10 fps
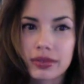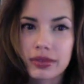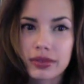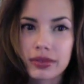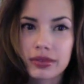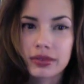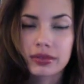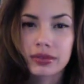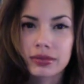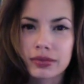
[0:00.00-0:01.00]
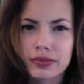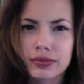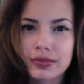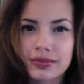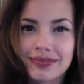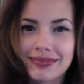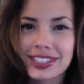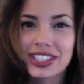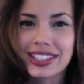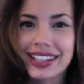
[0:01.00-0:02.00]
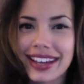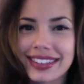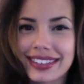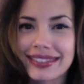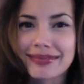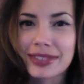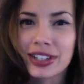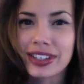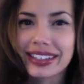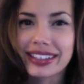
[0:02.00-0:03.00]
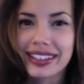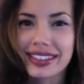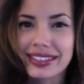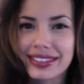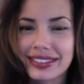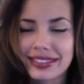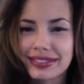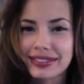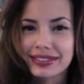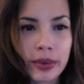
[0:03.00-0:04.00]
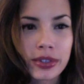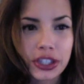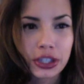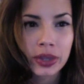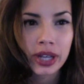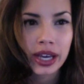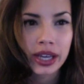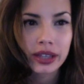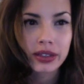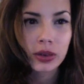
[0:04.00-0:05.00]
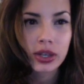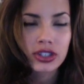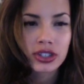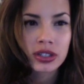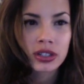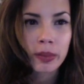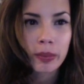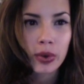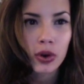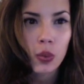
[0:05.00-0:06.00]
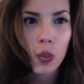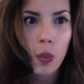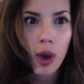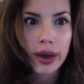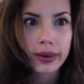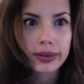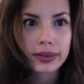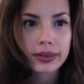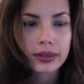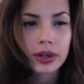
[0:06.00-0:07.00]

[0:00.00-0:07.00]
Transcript: Uh, uh, uh, she has a cookie dance. Ooh. Amber's Q&A, question number one.